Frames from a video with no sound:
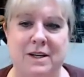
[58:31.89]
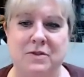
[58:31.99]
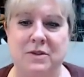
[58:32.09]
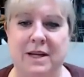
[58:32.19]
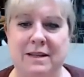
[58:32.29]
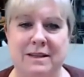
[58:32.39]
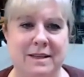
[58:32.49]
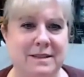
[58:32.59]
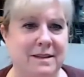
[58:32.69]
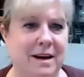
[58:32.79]
So
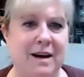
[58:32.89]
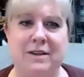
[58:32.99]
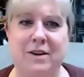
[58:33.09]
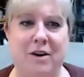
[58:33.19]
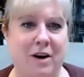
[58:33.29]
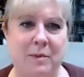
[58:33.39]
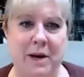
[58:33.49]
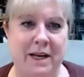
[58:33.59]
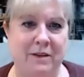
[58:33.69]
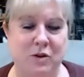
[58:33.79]
that's not going to
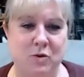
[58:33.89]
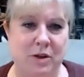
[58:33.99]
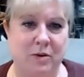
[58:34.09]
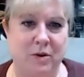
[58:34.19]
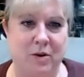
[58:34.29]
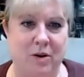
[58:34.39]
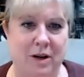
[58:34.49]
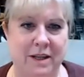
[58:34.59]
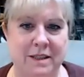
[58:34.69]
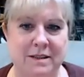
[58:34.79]
automatically trigger an
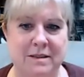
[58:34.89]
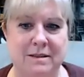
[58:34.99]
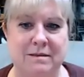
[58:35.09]
audit.